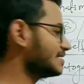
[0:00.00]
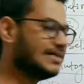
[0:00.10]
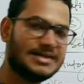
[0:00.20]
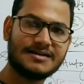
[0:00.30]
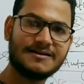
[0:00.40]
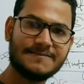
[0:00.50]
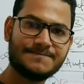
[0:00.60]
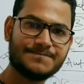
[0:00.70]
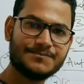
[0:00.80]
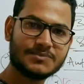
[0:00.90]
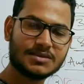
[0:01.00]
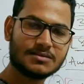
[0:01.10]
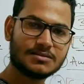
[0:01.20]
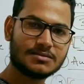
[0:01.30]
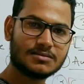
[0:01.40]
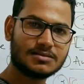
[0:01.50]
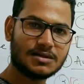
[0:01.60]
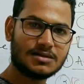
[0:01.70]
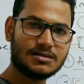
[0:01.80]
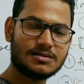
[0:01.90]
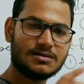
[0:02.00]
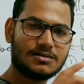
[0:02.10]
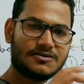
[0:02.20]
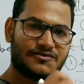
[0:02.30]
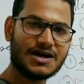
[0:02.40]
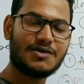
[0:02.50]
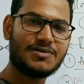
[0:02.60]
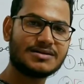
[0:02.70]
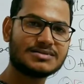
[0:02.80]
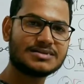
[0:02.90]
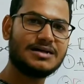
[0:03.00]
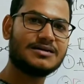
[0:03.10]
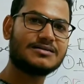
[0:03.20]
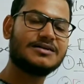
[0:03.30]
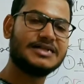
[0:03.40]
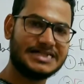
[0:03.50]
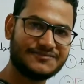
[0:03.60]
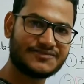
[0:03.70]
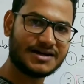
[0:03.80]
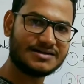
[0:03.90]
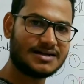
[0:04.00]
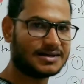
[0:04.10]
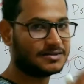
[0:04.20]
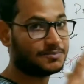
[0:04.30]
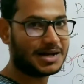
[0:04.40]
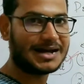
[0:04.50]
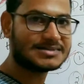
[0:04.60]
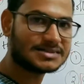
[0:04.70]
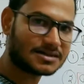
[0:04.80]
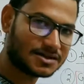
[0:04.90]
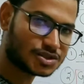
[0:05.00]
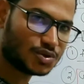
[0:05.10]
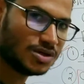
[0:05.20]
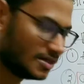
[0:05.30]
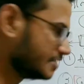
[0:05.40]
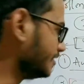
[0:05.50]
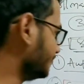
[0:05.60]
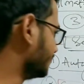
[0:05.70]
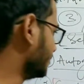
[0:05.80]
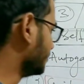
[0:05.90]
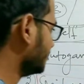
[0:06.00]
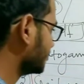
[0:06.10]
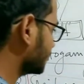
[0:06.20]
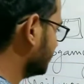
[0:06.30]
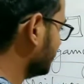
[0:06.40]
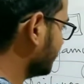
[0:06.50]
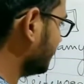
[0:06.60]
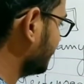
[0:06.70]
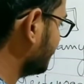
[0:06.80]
here the flowers are different and the plants are also different. So here